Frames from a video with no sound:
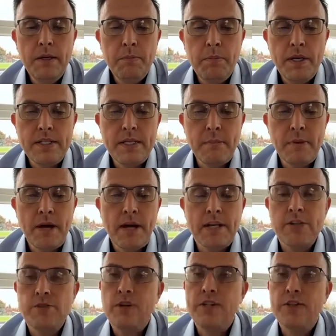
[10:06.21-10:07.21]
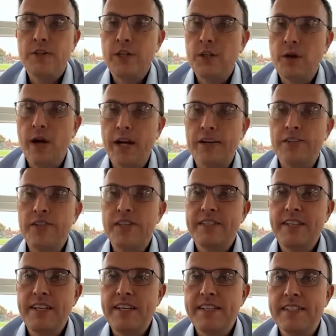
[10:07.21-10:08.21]
Paisley Park has run 3 crackers this
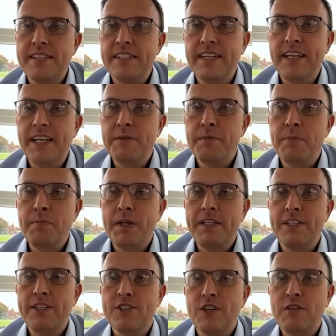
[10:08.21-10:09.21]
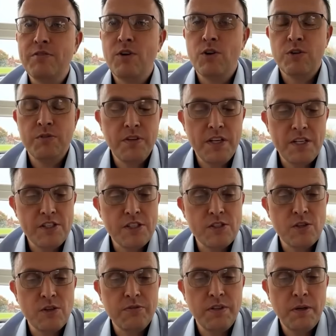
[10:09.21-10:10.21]
season, has been beaten in 3 photo finishes,
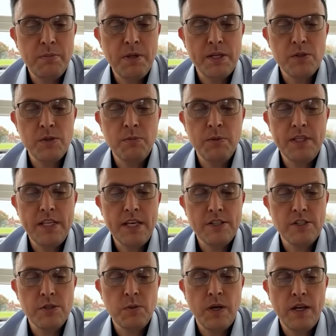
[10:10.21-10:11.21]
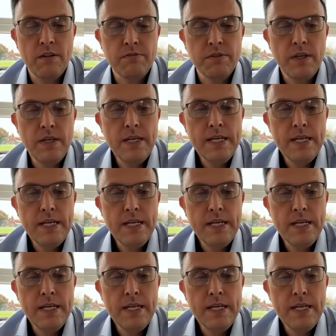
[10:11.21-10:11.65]
so fair play to him at the age of 12.